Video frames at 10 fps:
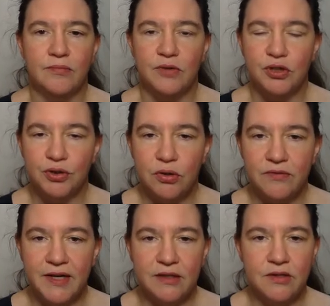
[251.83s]
short
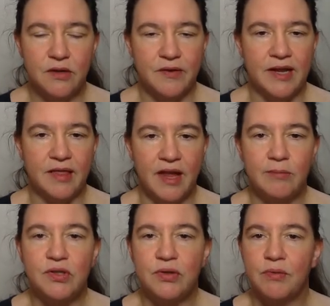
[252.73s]
vectors of length m,
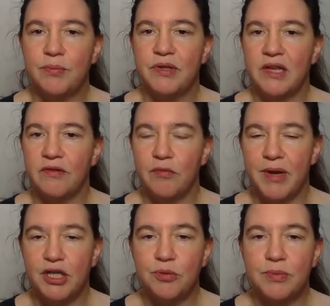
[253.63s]
so that would be the
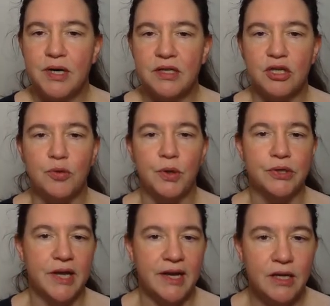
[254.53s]
information part that you want
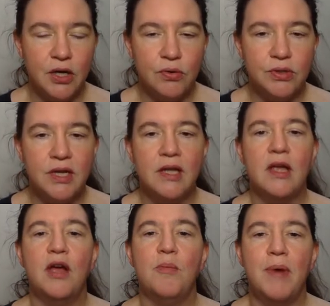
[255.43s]
to encode,
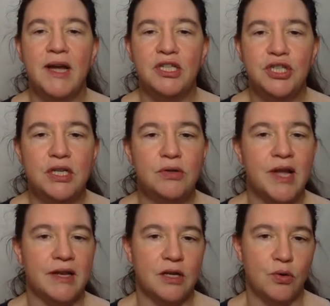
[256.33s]
by G to
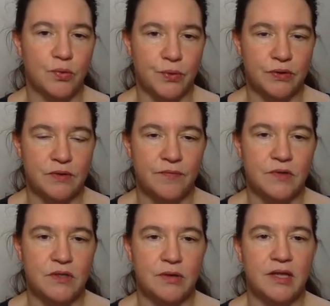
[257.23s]
get code words.
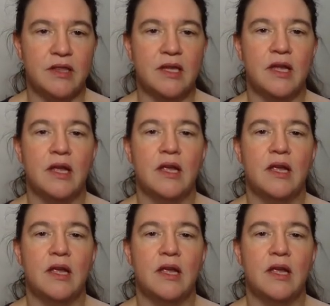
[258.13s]
So then the